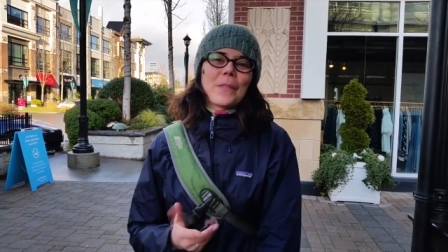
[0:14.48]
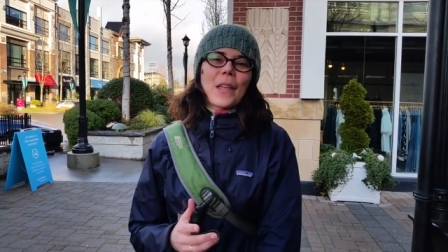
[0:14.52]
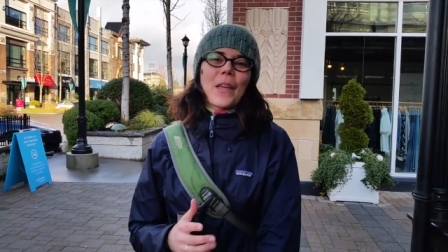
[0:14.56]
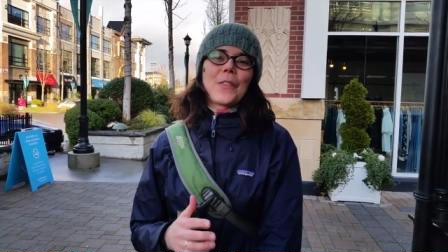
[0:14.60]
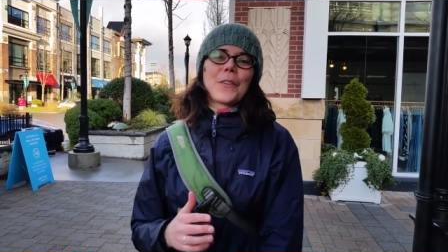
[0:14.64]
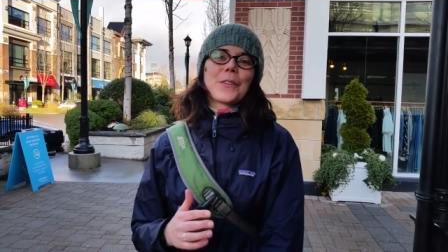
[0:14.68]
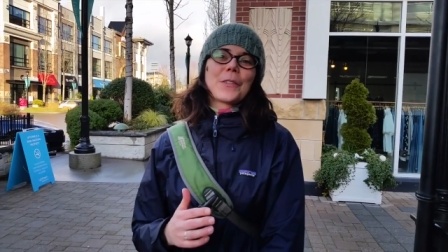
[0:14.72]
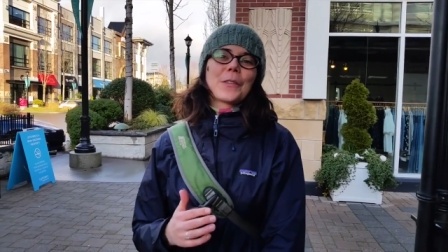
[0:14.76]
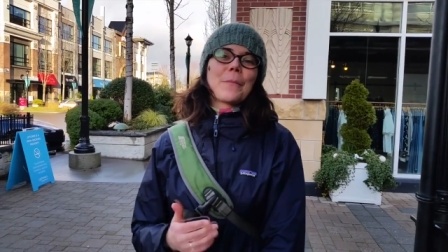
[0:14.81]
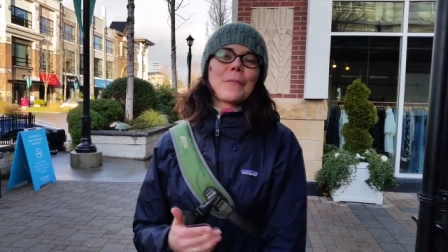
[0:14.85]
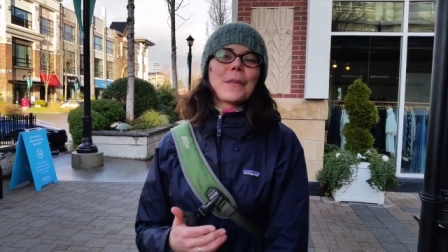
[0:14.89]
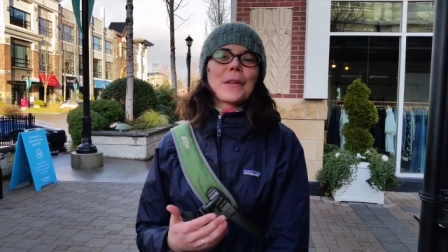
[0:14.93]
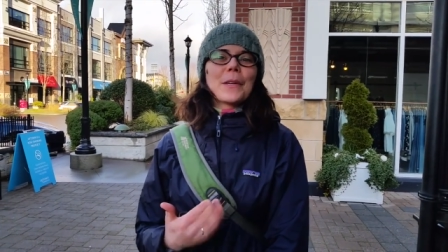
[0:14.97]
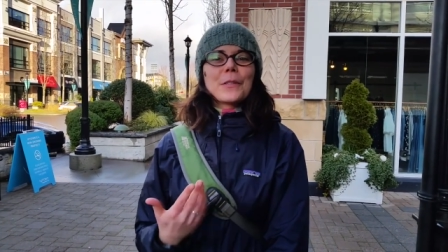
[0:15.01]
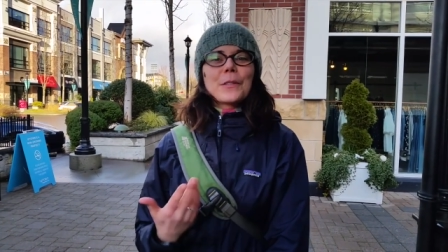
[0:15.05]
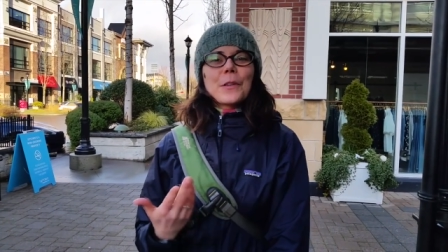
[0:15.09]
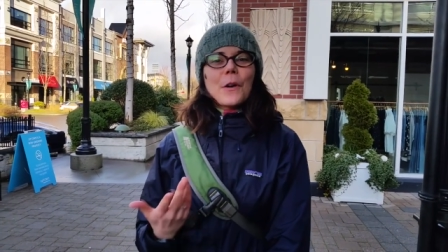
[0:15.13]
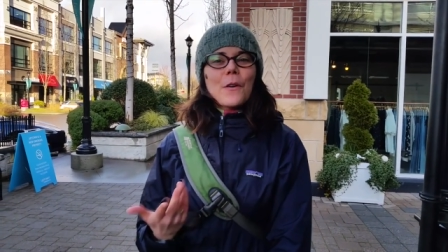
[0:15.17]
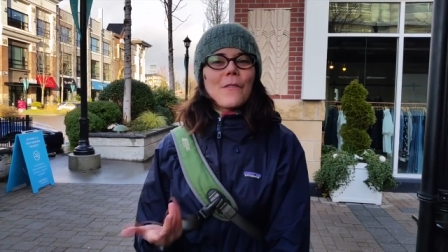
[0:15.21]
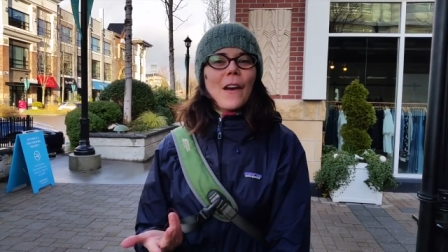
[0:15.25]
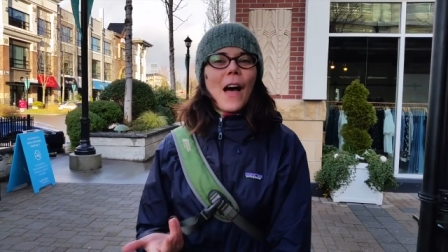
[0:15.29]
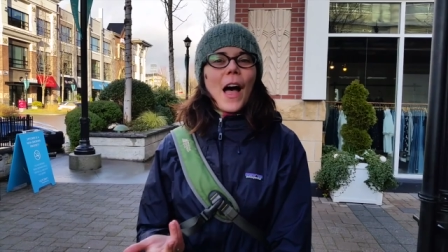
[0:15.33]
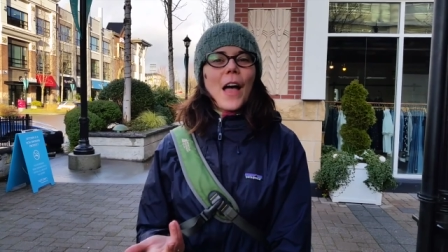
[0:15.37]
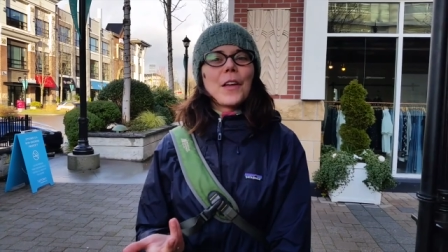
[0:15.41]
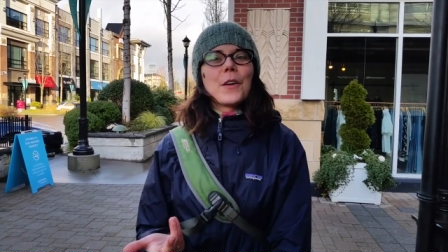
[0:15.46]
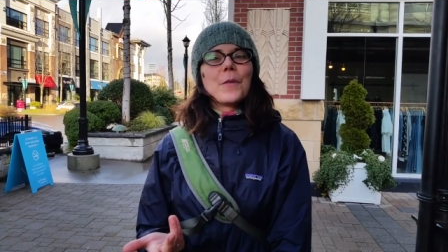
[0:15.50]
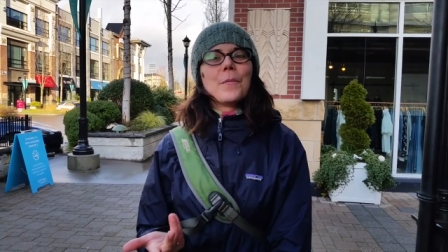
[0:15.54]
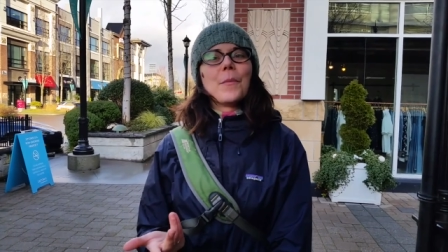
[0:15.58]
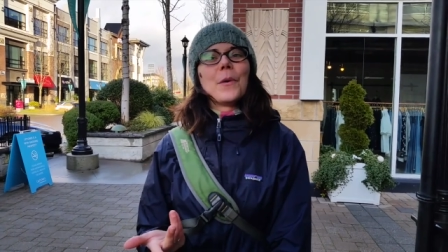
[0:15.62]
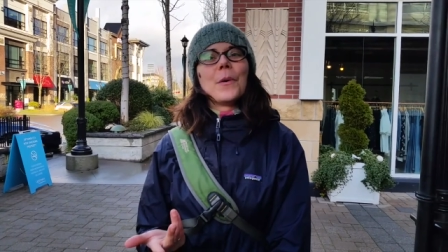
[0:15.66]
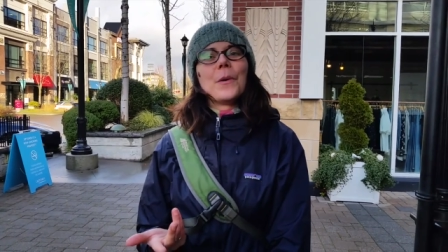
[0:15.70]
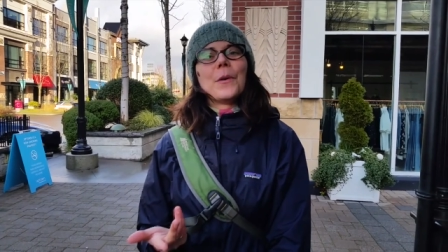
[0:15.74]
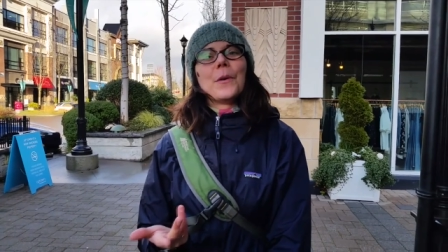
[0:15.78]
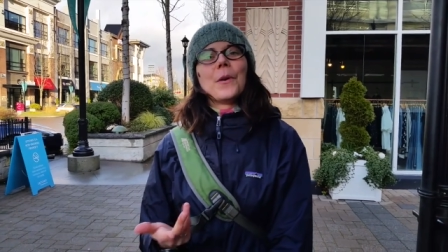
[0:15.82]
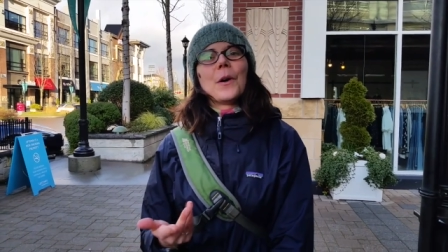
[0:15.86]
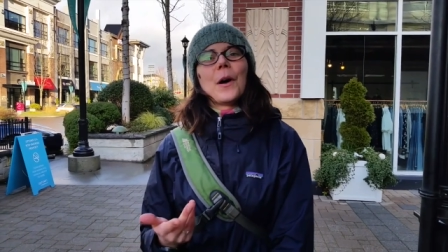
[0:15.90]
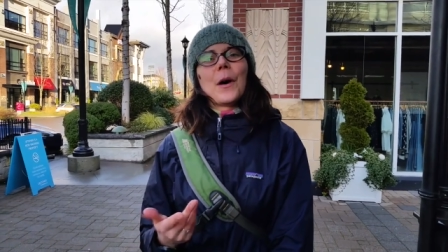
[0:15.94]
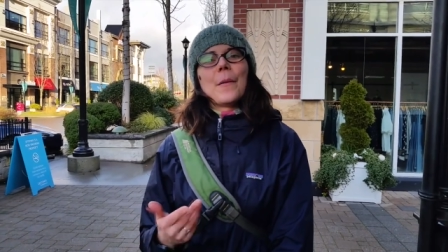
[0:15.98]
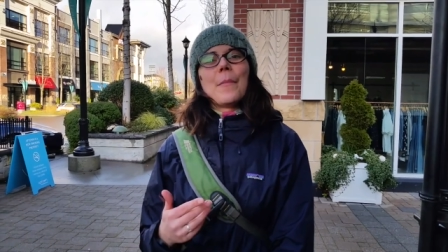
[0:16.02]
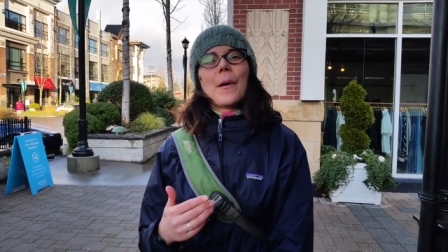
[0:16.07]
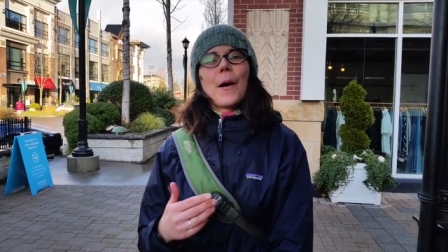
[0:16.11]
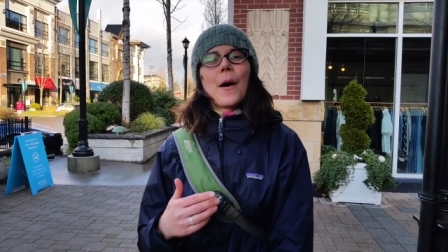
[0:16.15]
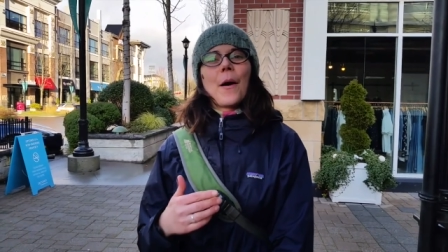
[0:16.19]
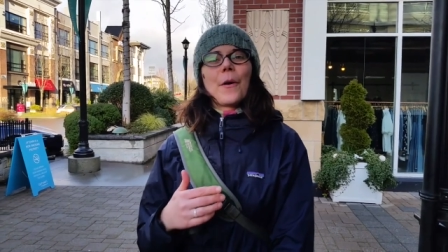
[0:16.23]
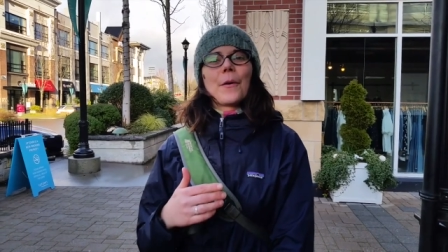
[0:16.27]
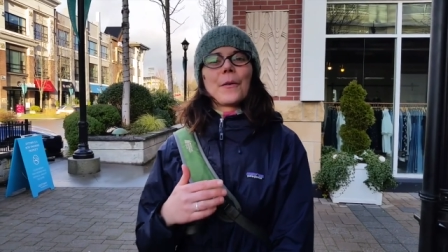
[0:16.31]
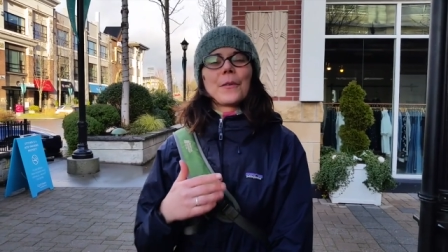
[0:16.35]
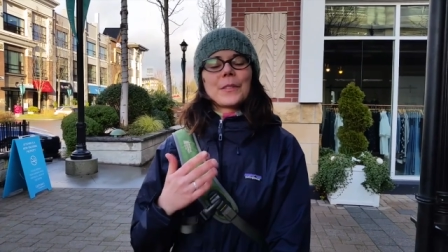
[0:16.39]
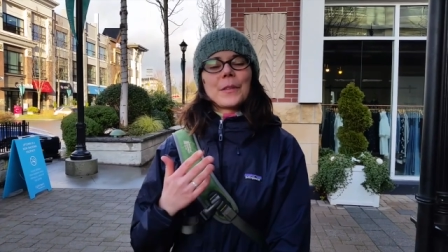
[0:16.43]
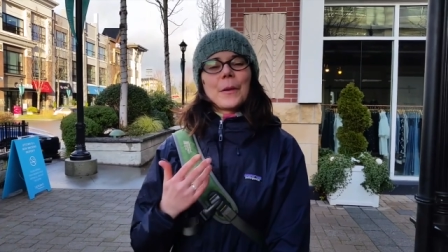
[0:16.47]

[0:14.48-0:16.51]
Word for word: And there's something so valuable about